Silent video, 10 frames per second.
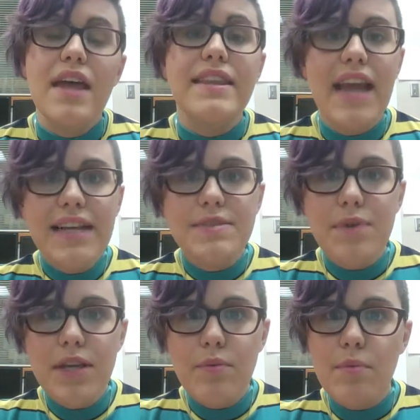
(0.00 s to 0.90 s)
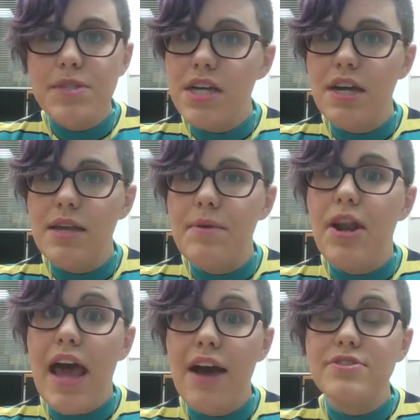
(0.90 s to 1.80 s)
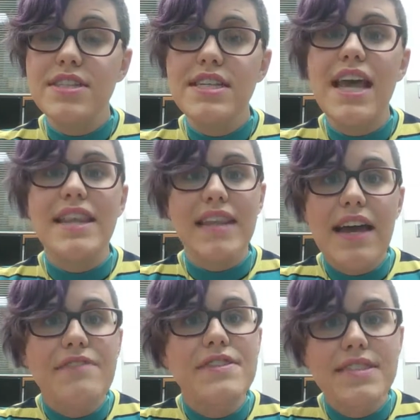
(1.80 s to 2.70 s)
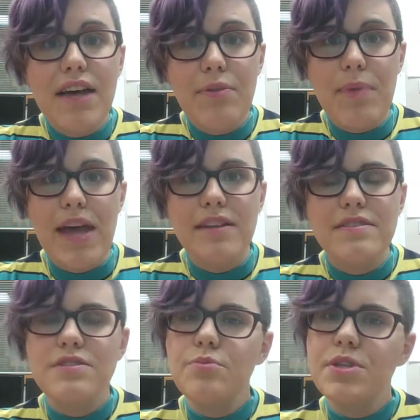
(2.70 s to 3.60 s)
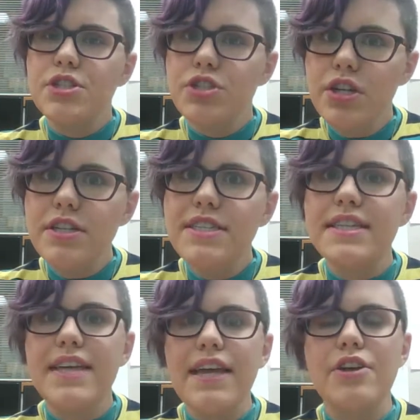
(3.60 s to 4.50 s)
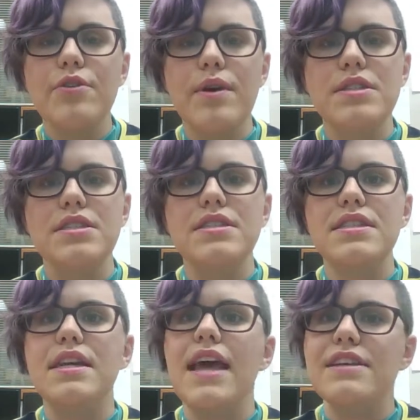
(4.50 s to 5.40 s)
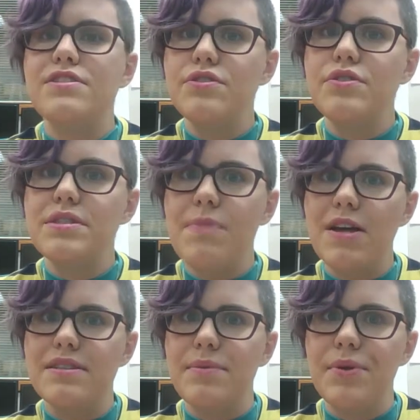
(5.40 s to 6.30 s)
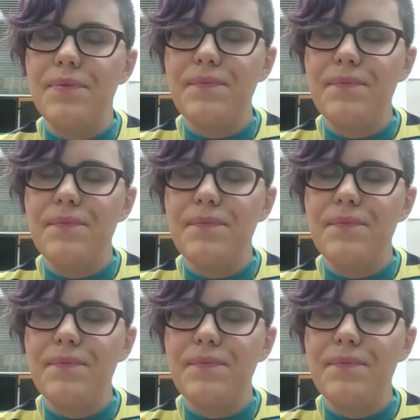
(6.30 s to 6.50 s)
Next week, we'll be talking about housing and life in South Bend, so be sure to get your questions in as soon as possible.